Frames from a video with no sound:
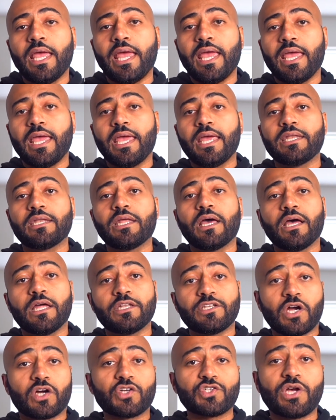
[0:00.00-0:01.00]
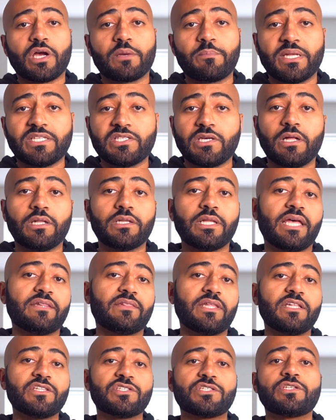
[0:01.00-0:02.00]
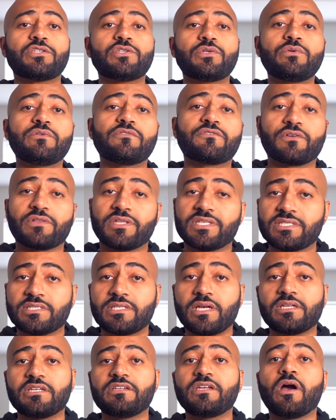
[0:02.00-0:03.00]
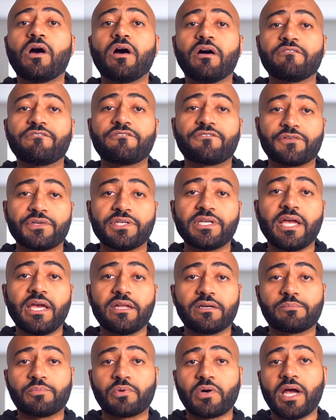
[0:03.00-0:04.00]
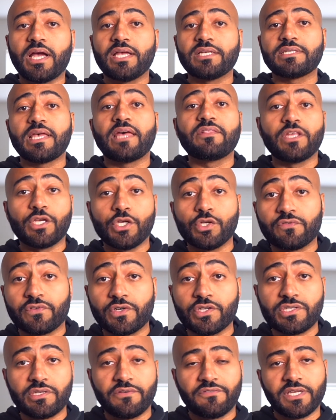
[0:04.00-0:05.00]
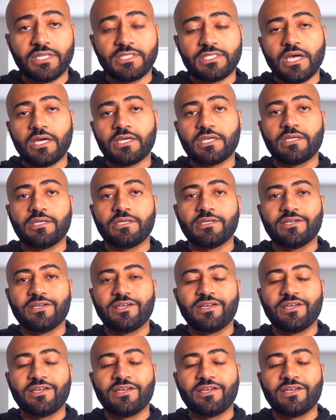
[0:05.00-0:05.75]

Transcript: and Darshak Patel at the Institute for the Study of Free Enterprise at the University of Kentucky.